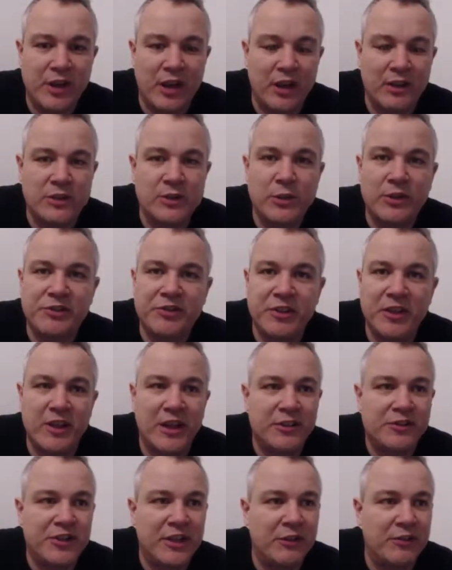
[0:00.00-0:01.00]
We're starting to
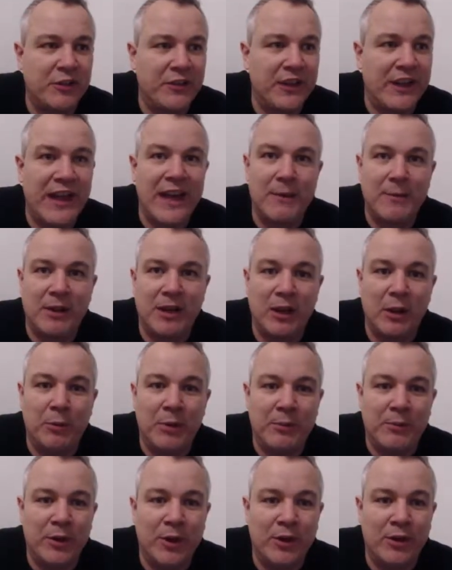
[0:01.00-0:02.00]
assert ourselves on the
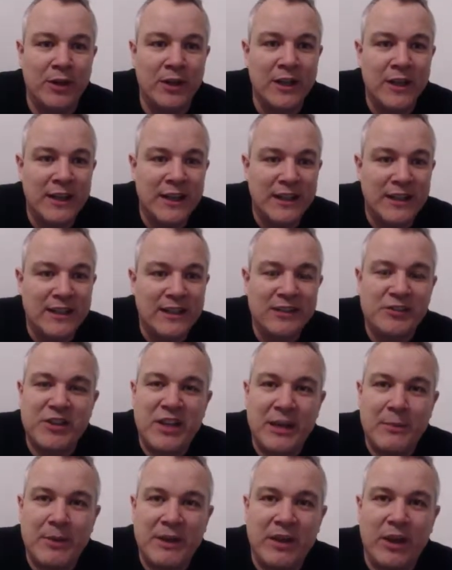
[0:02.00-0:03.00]
game a little bit more.
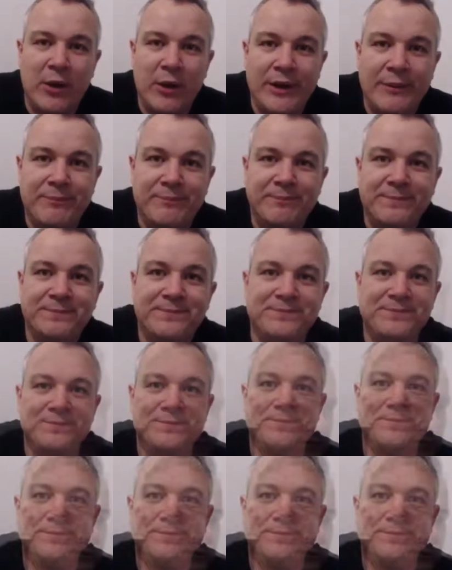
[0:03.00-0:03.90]
Let's keep it going.